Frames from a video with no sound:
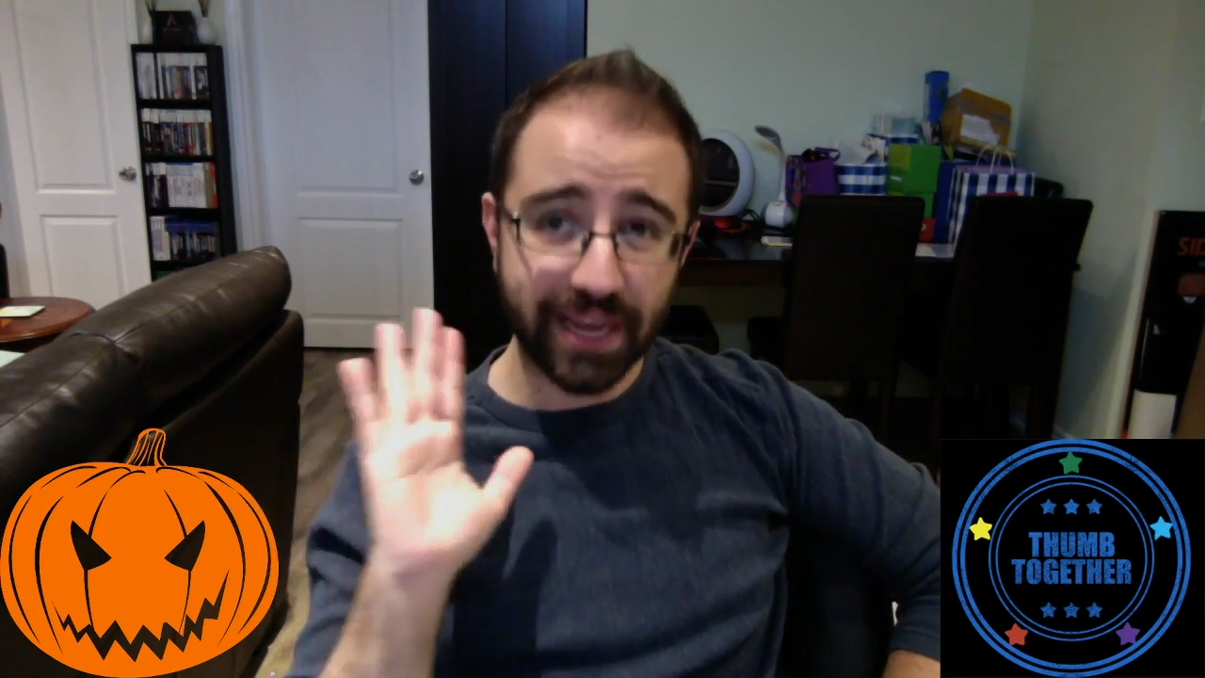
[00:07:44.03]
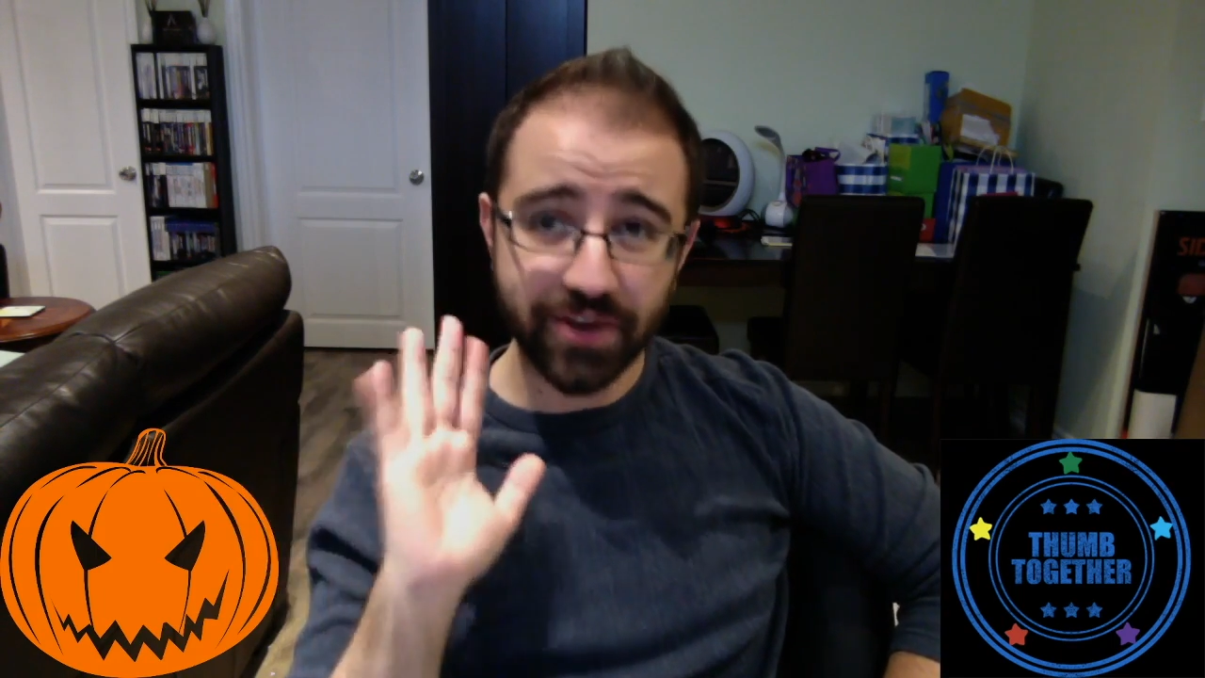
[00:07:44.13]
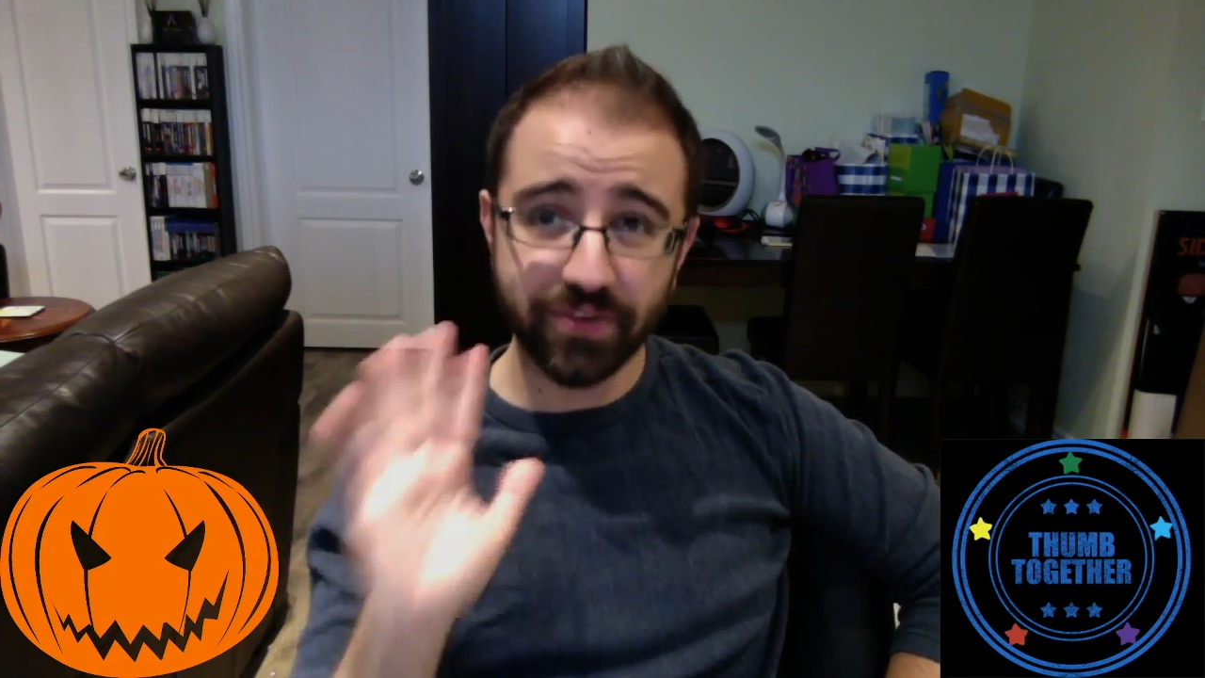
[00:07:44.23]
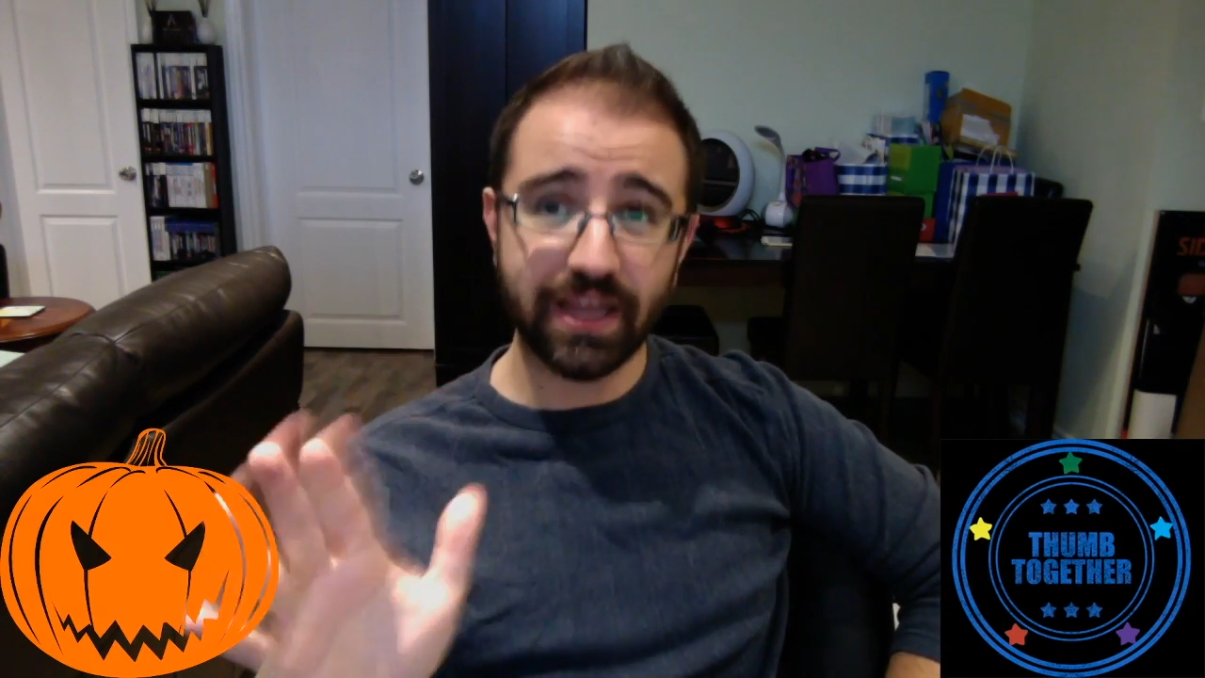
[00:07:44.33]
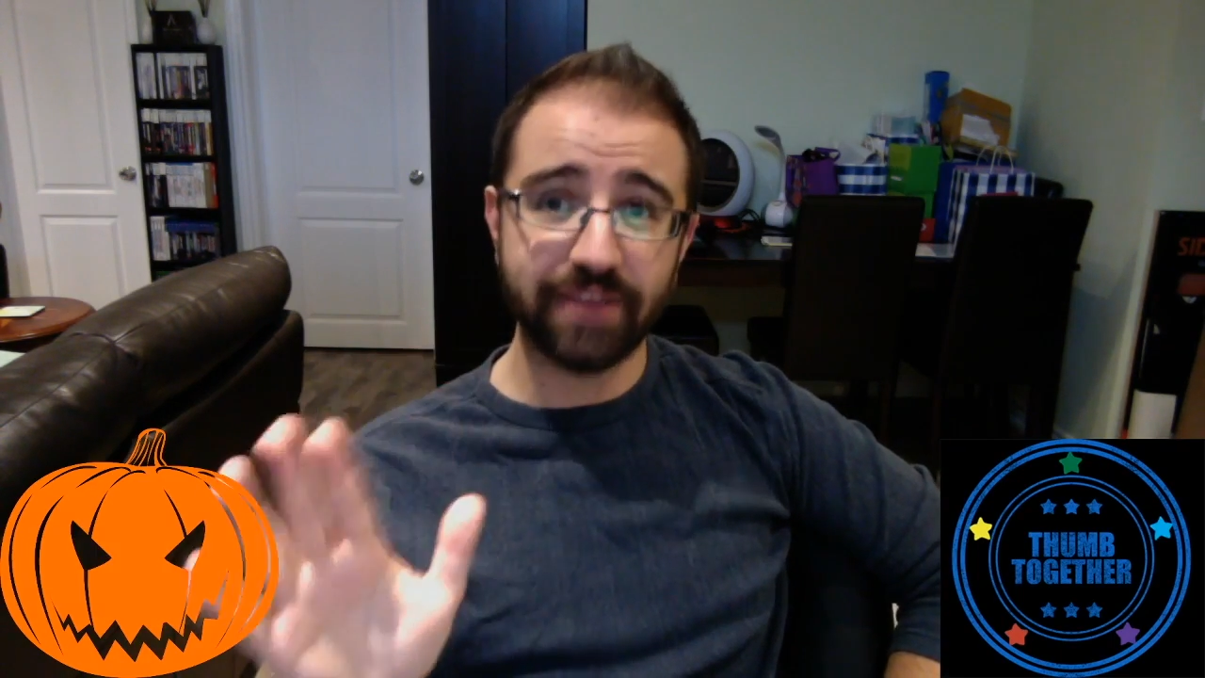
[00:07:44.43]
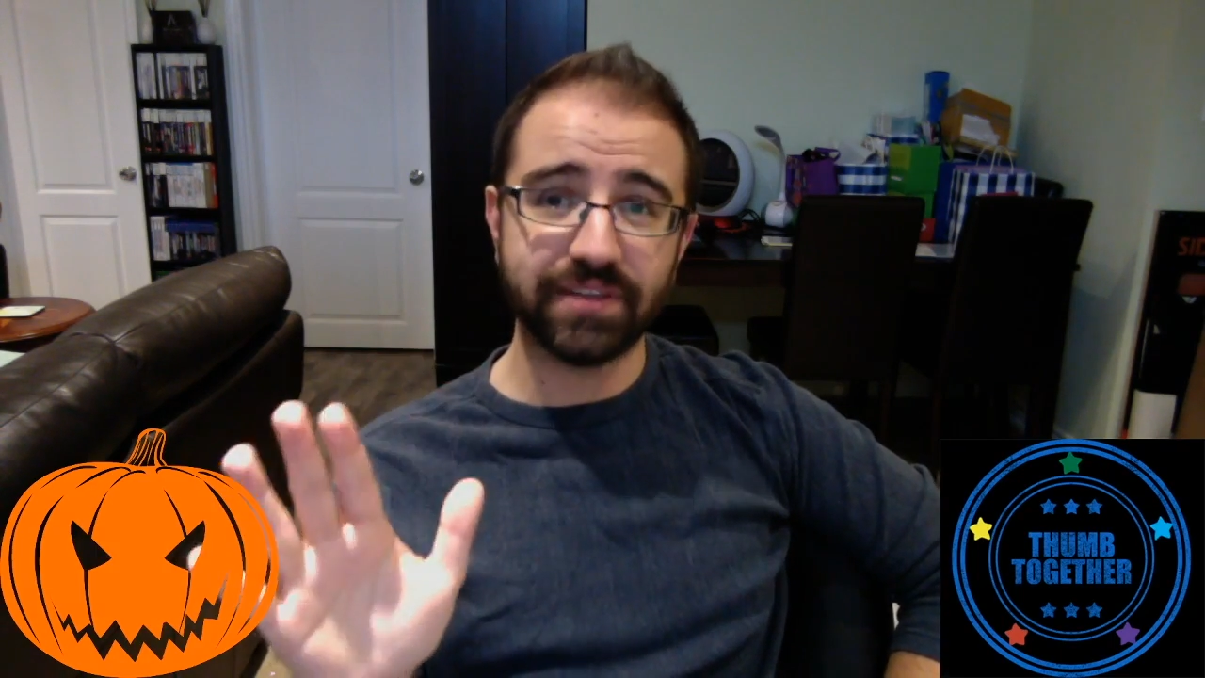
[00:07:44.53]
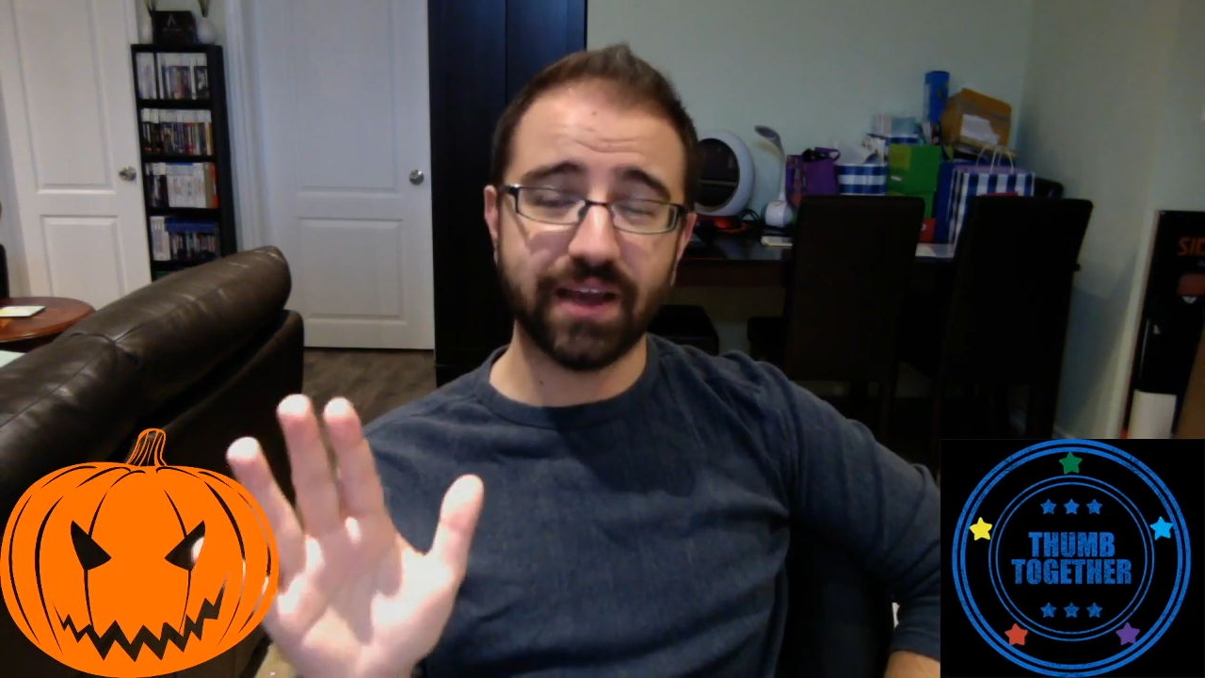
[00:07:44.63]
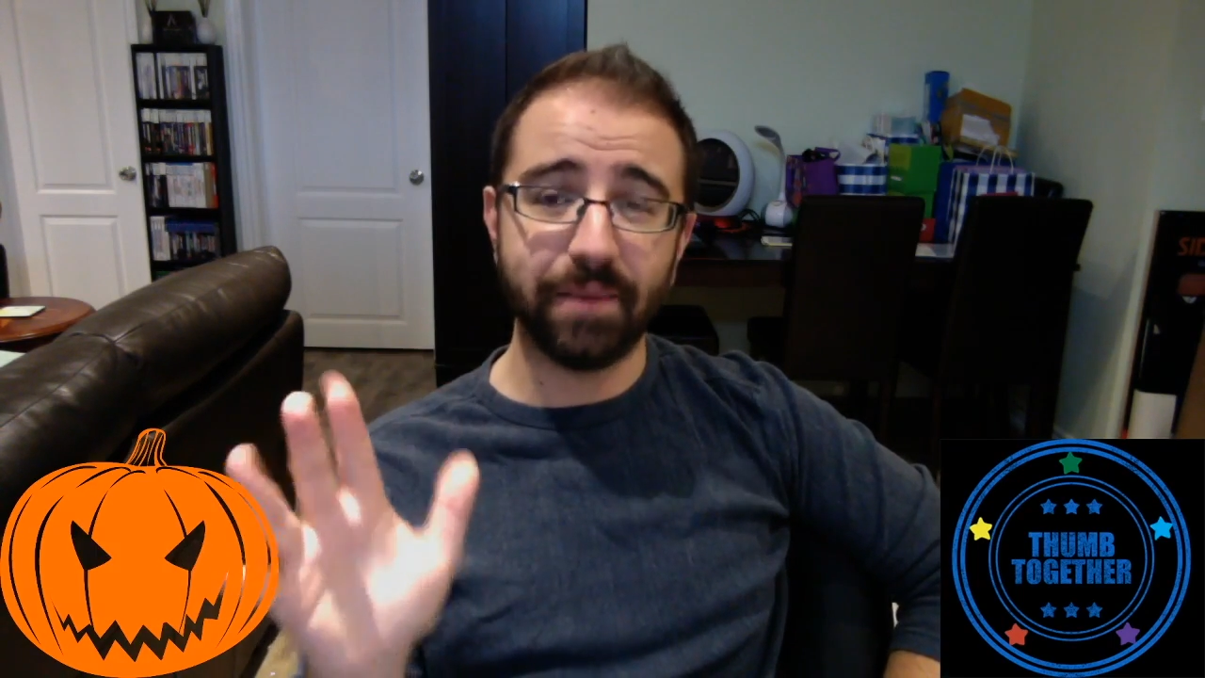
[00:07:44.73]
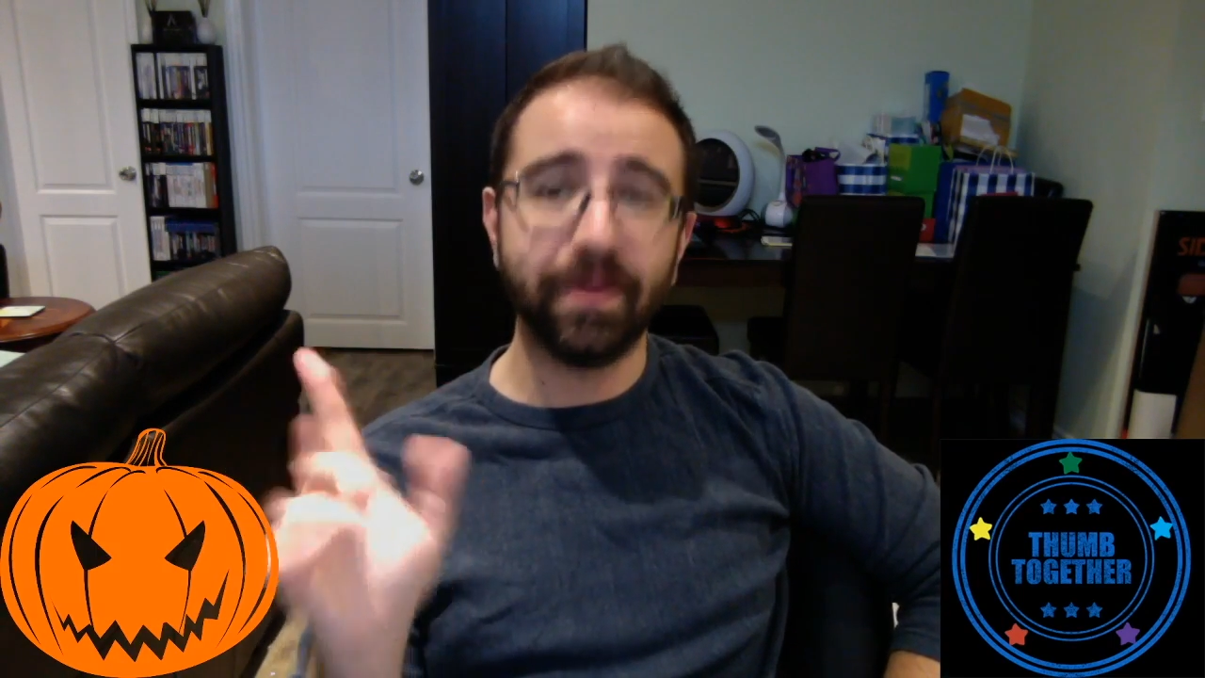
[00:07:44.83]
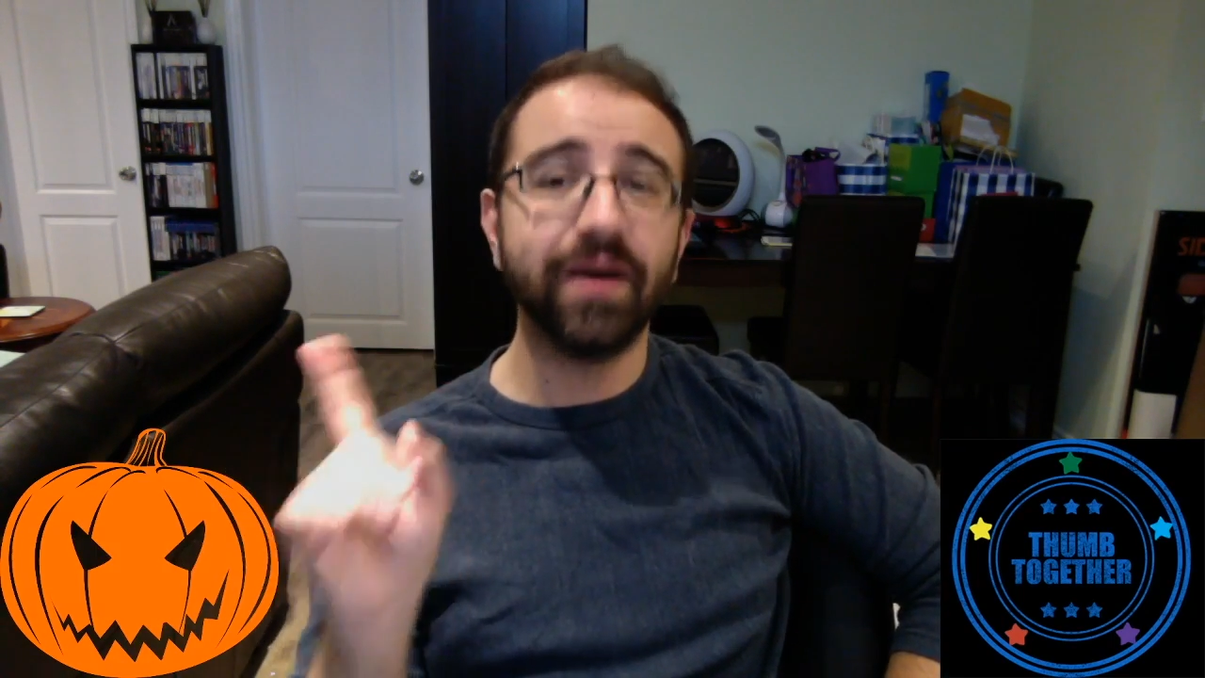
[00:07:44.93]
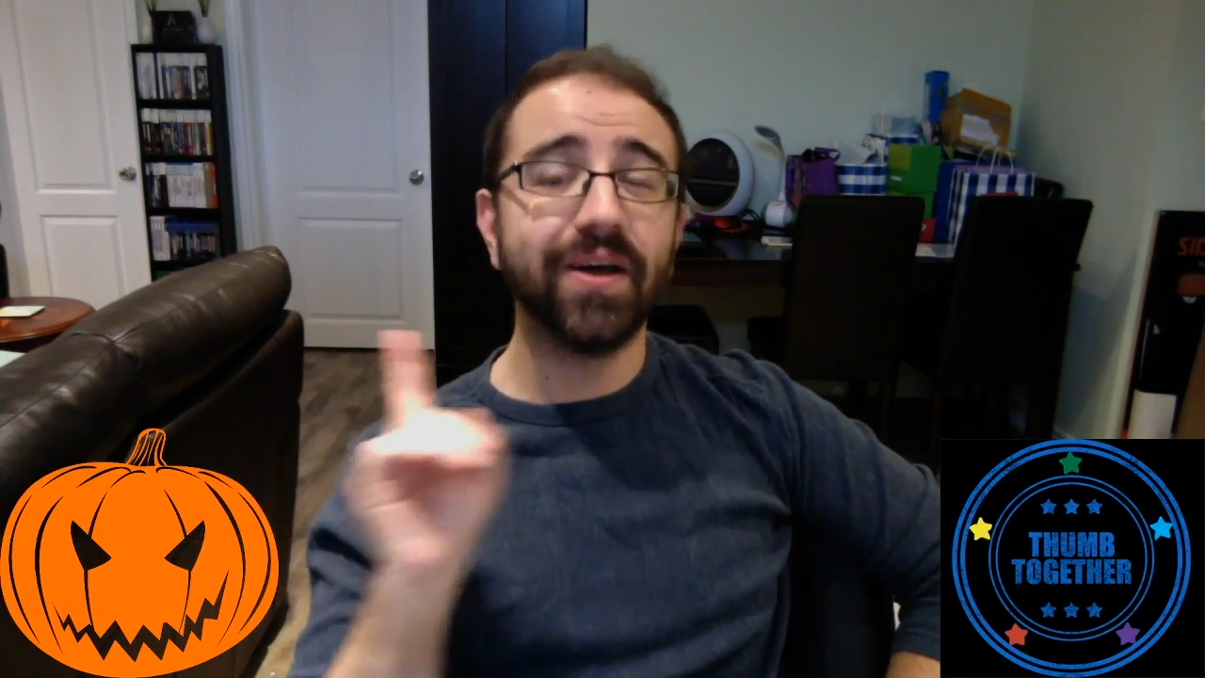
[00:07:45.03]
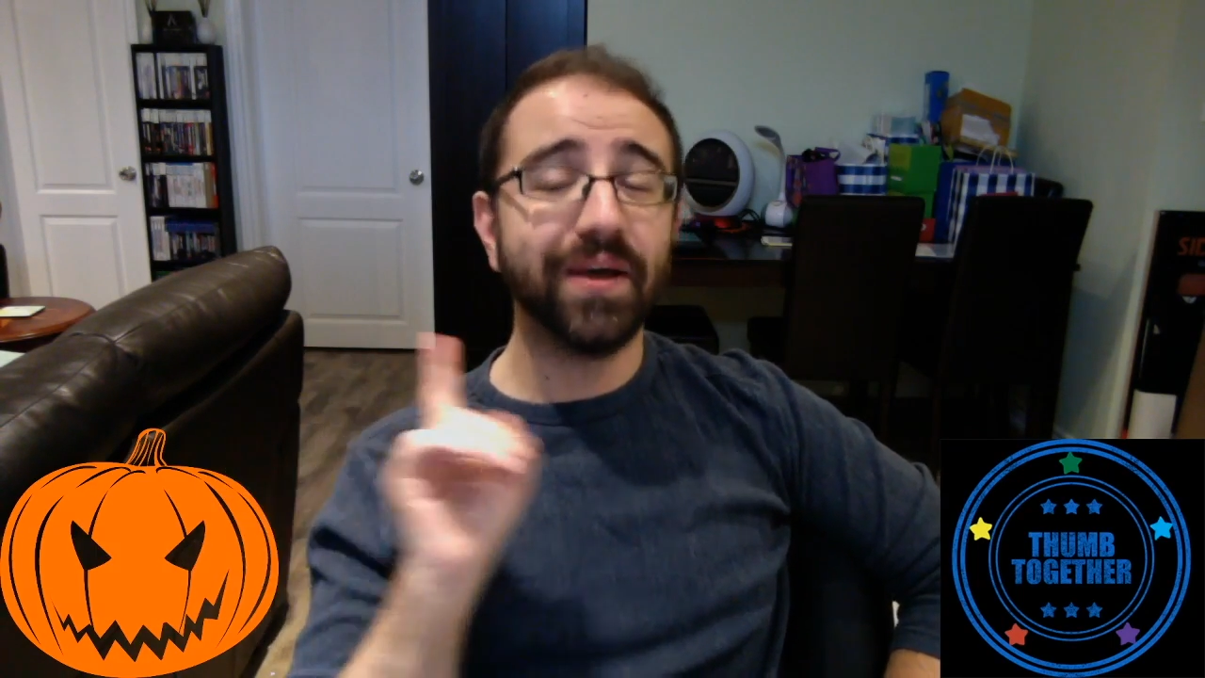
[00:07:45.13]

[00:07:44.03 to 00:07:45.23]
in your lifetime,